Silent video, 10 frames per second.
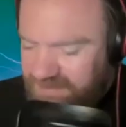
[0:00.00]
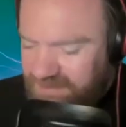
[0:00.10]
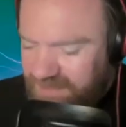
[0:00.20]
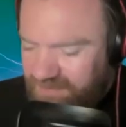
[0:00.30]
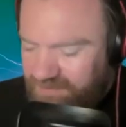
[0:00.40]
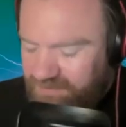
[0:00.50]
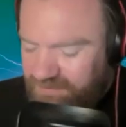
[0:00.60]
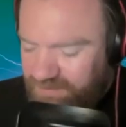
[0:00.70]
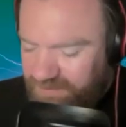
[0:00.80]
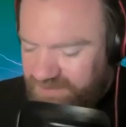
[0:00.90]
that
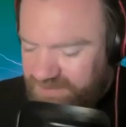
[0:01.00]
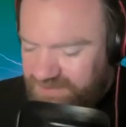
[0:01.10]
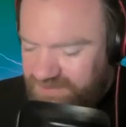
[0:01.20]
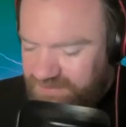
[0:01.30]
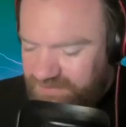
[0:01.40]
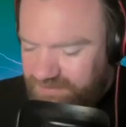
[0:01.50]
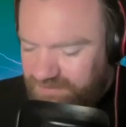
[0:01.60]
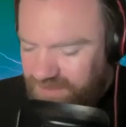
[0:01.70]
brings into,